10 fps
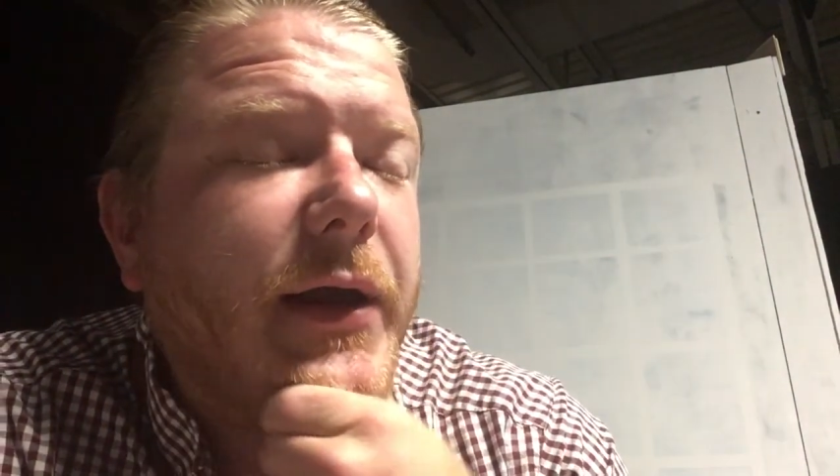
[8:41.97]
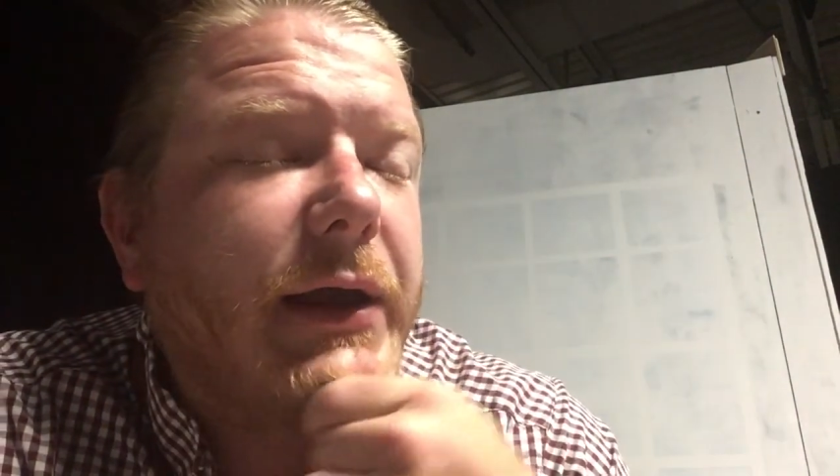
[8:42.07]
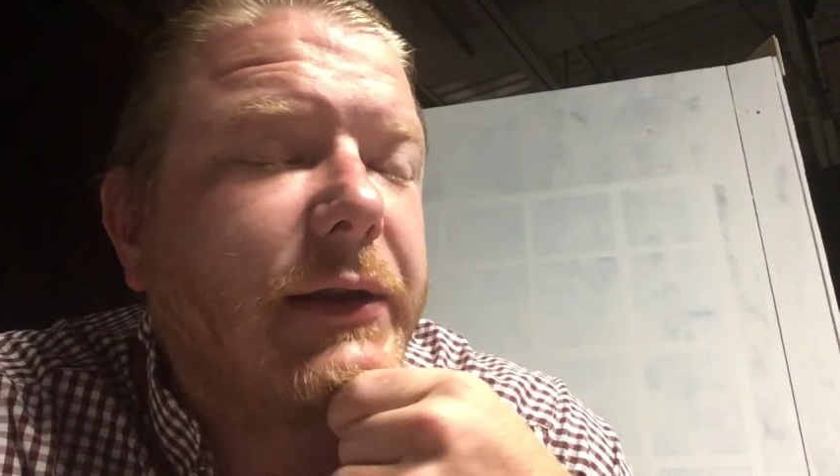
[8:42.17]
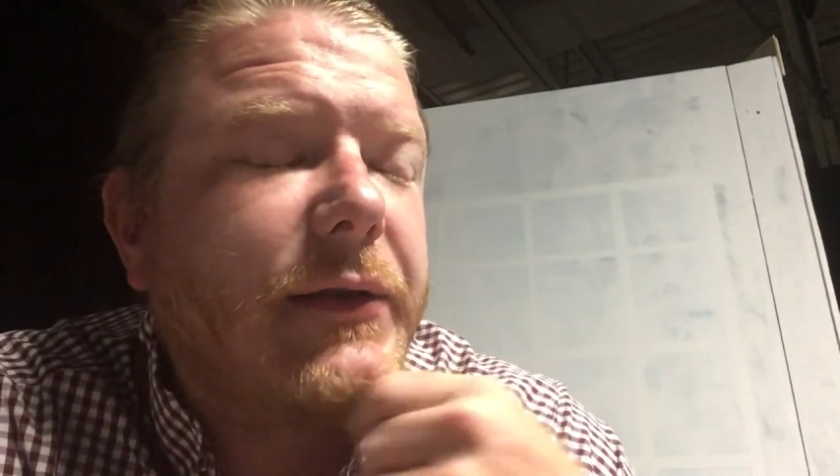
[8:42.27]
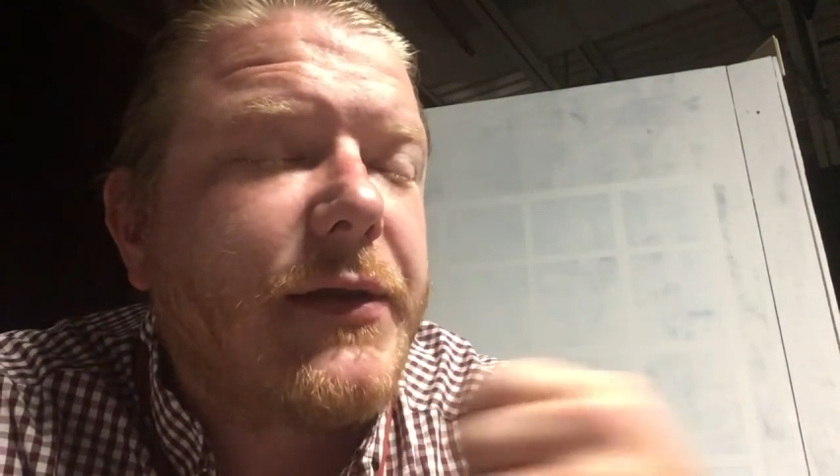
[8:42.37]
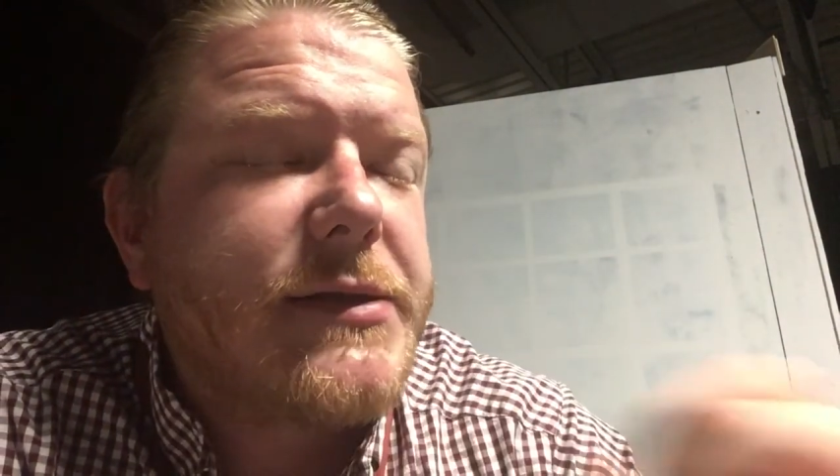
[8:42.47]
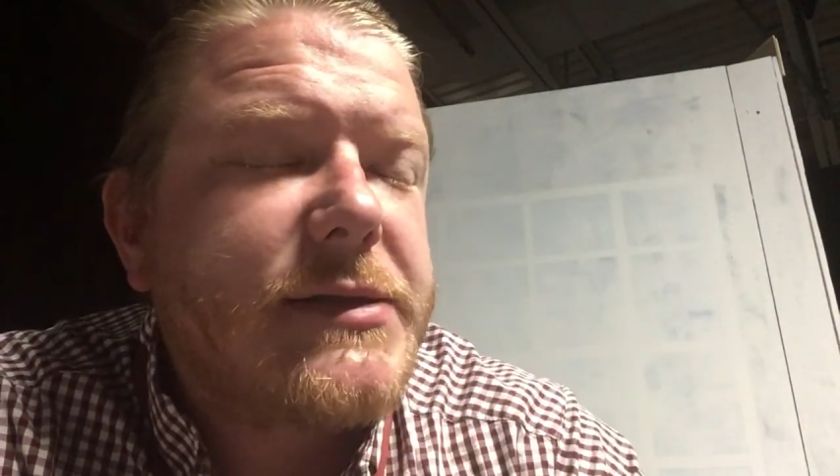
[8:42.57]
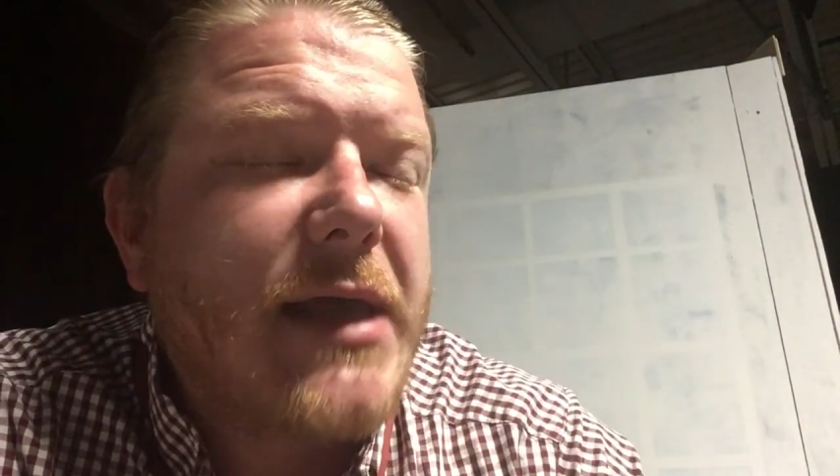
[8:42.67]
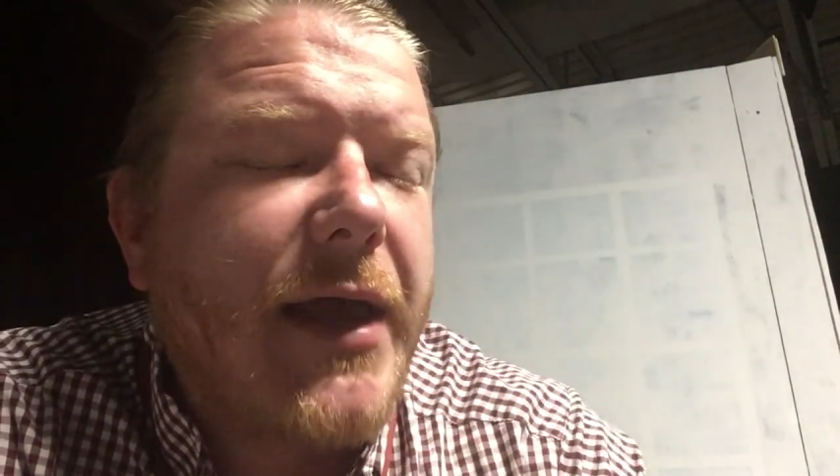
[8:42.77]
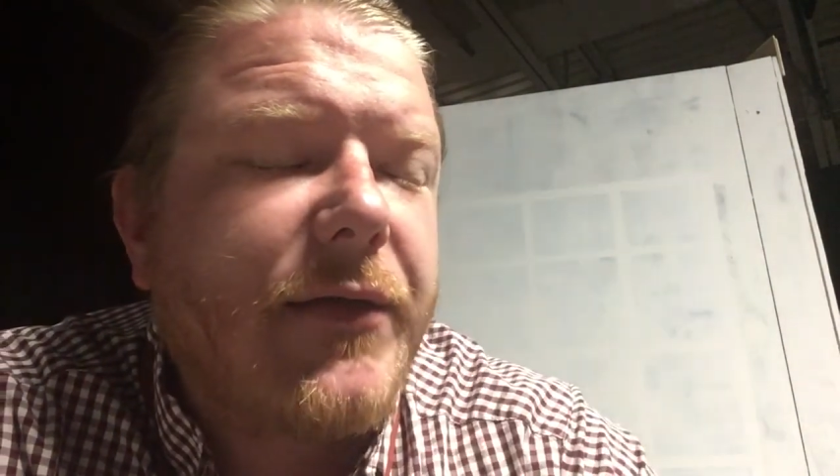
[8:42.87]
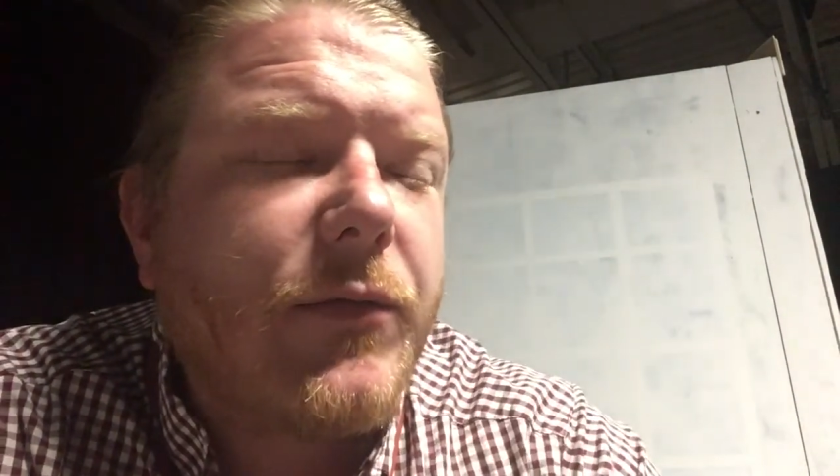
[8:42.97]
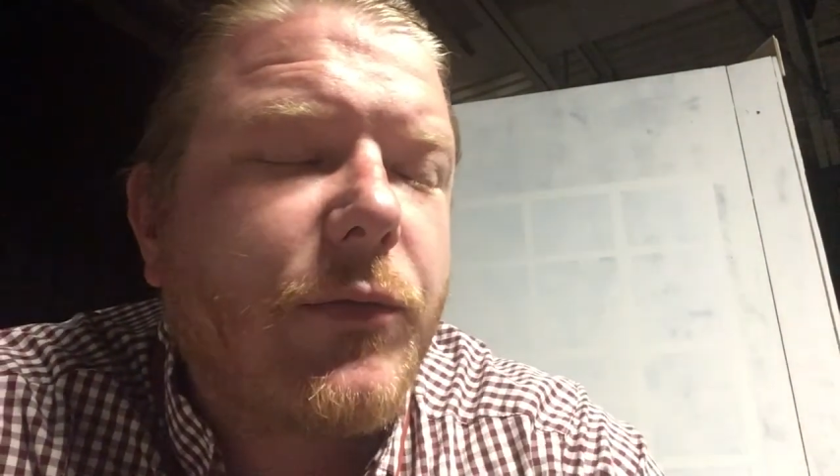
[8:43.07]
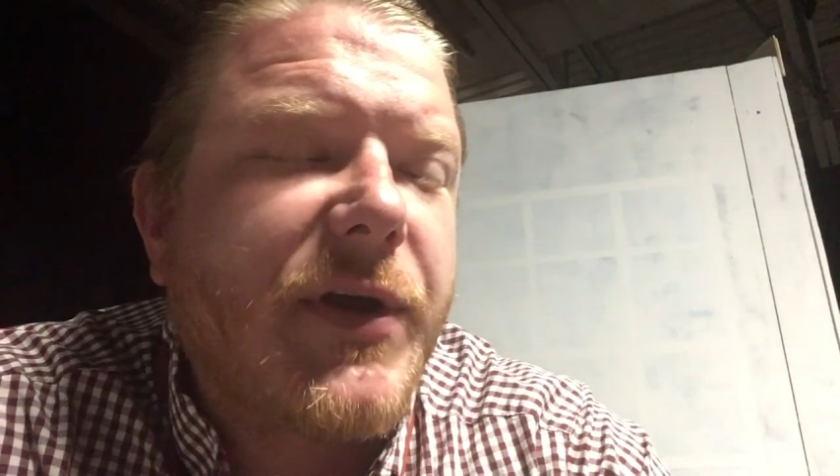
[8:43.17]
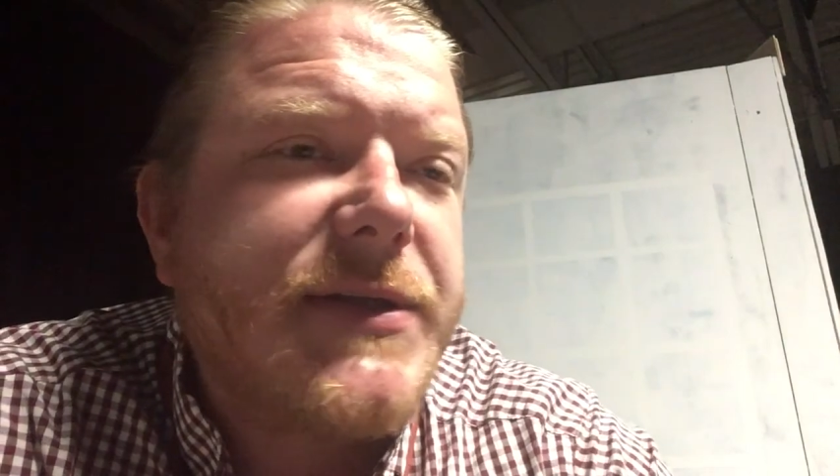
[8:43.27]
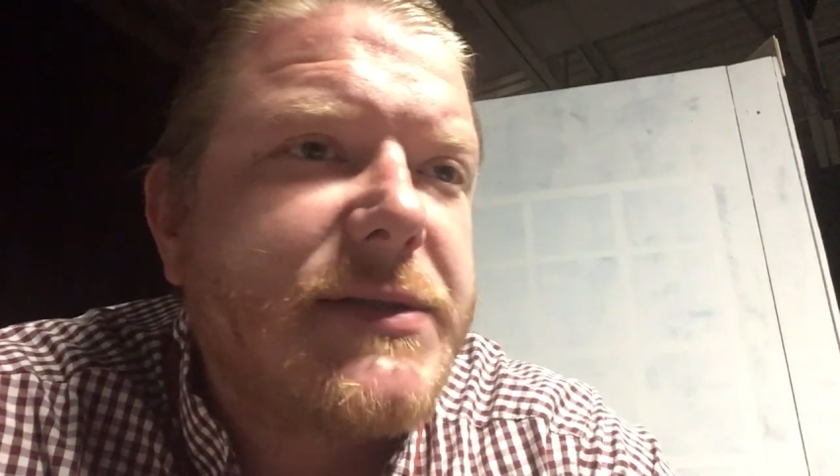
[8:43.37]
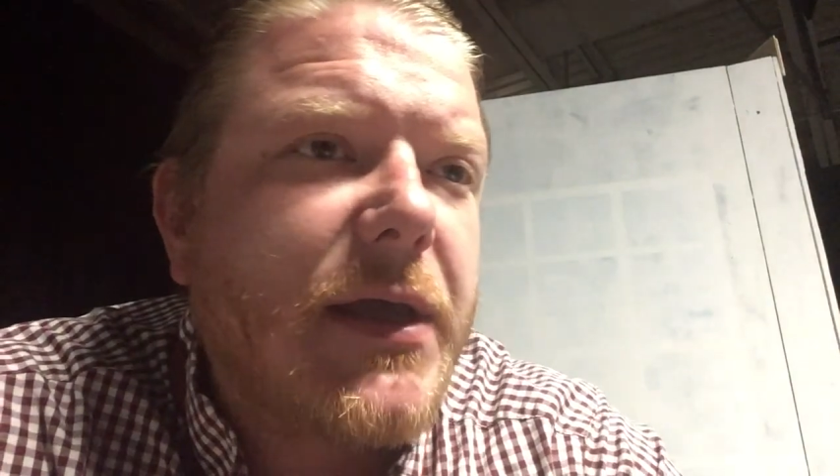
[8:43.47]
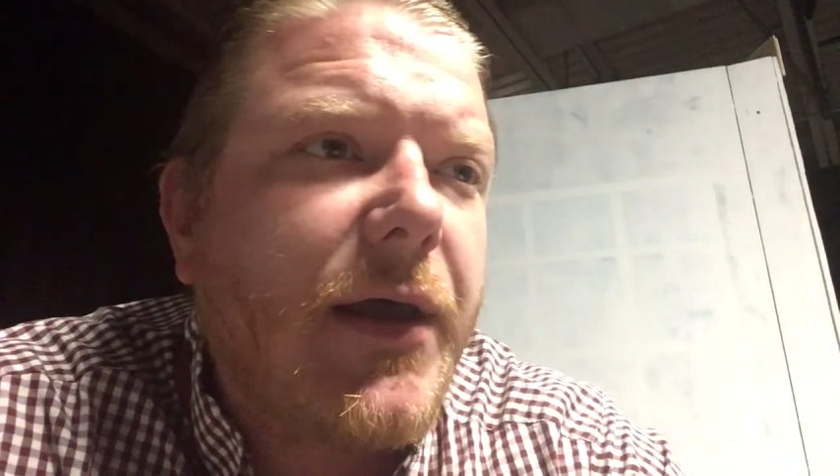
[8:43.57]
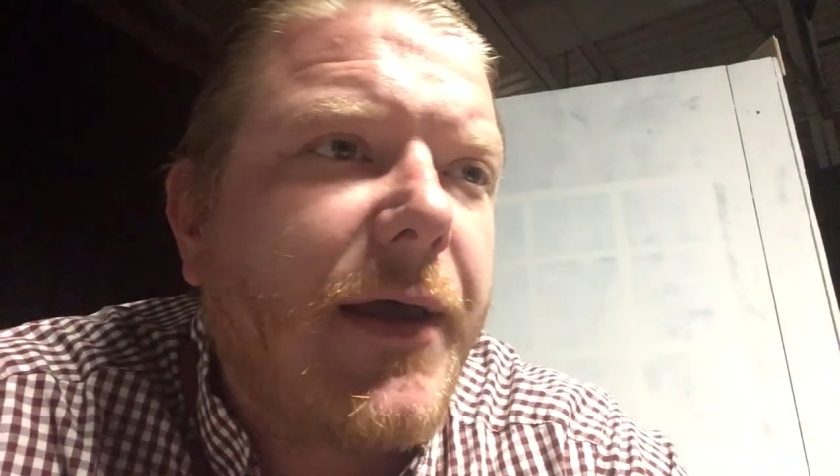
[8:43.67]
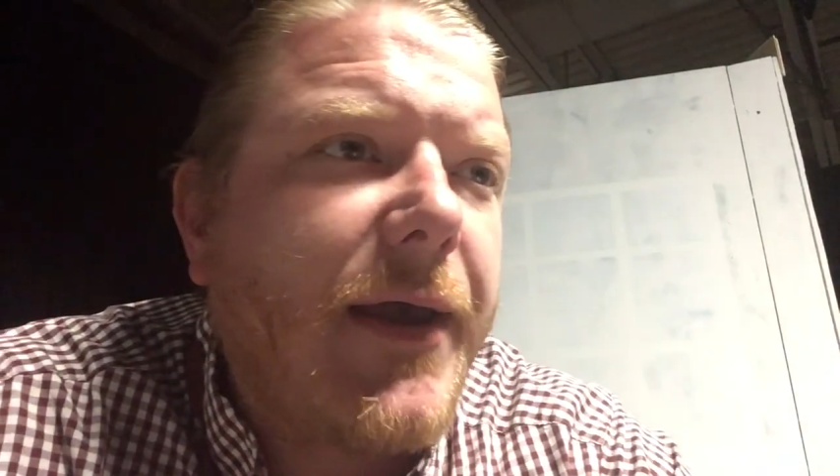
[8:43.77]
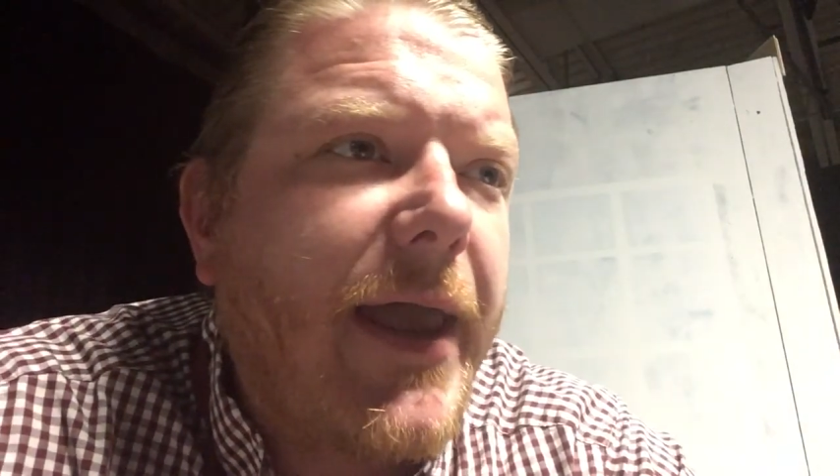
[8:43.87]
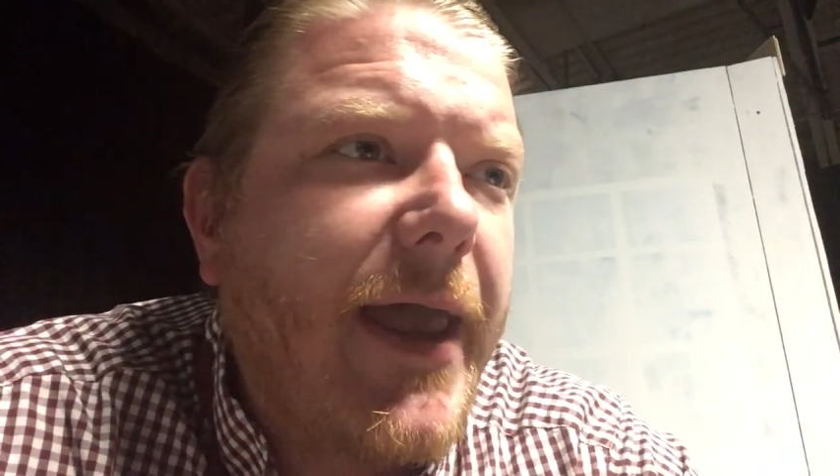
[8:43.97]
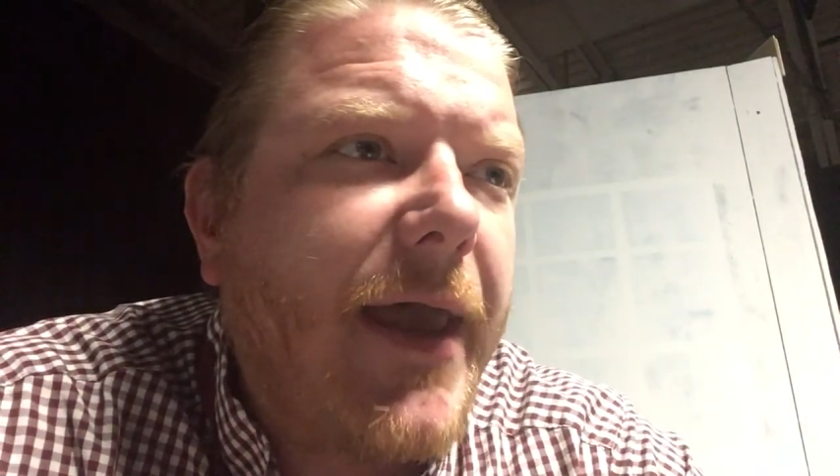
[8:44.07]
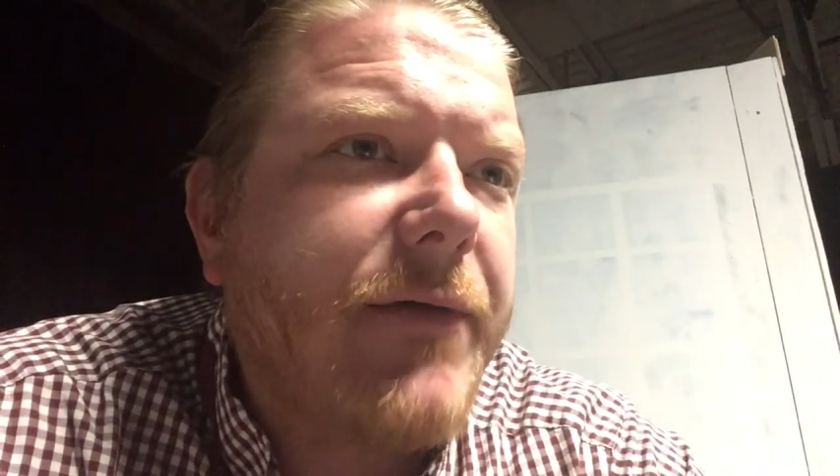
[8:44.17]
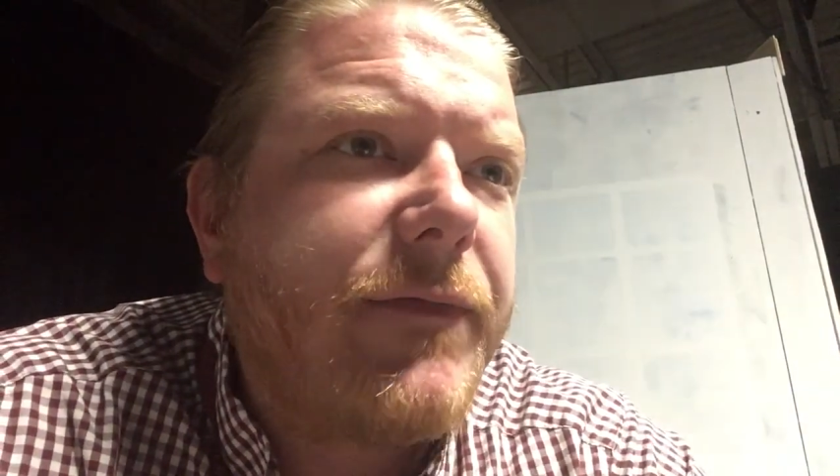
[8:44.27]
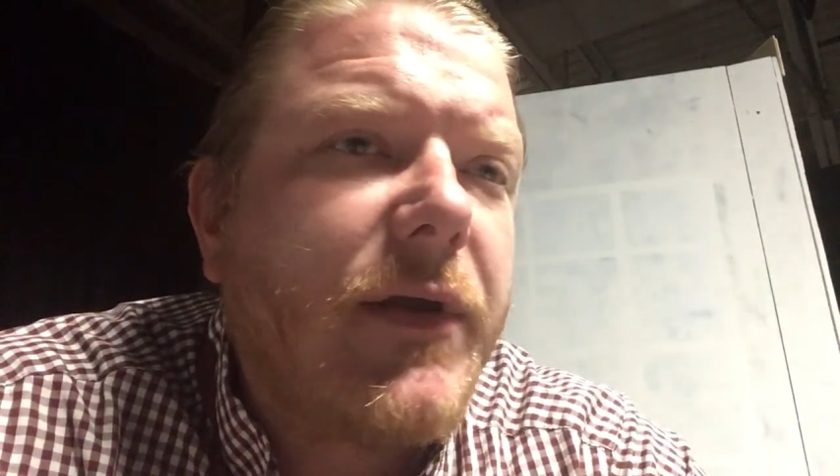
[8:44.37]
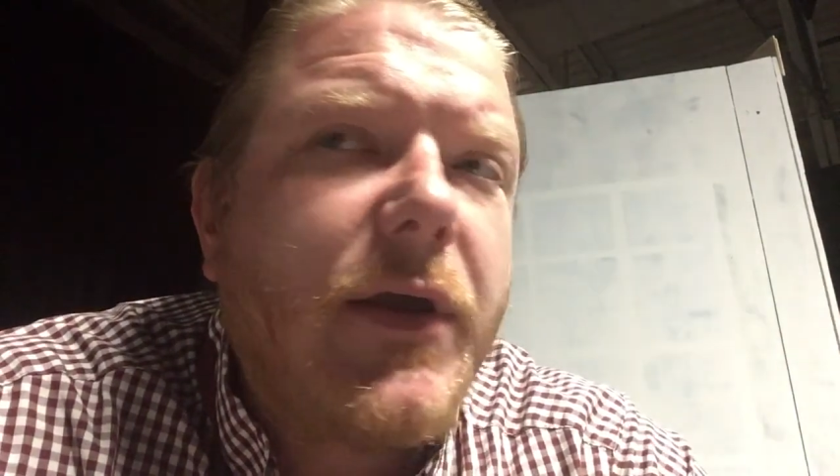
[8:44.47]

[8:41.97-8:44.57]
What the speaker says: and the set was half